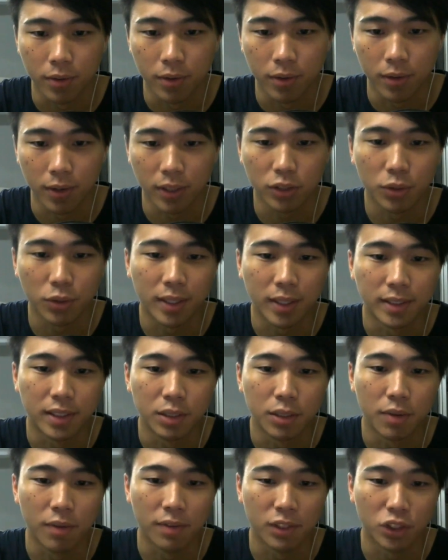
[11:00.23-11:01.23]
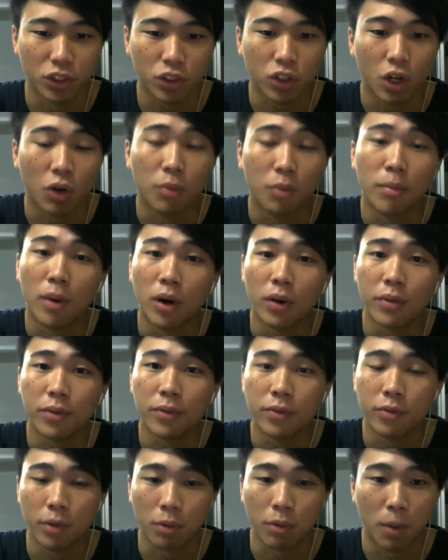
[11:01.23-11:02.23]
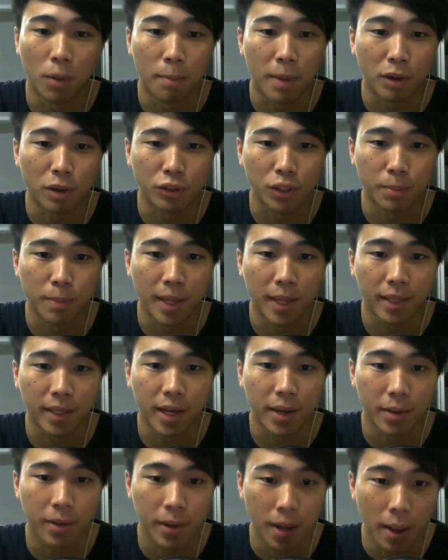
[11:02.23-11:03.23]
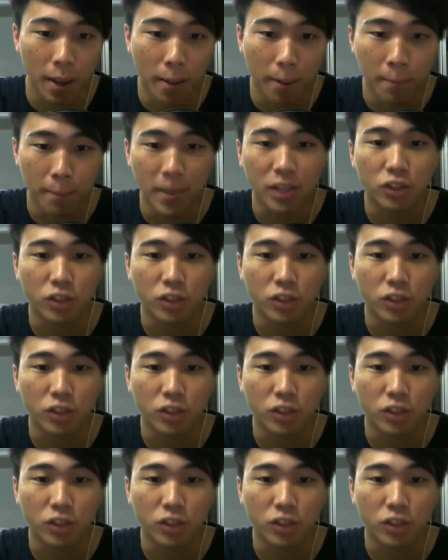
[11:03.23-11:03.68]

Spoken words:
Right, so you can see with a stock bot from compulsion back there, make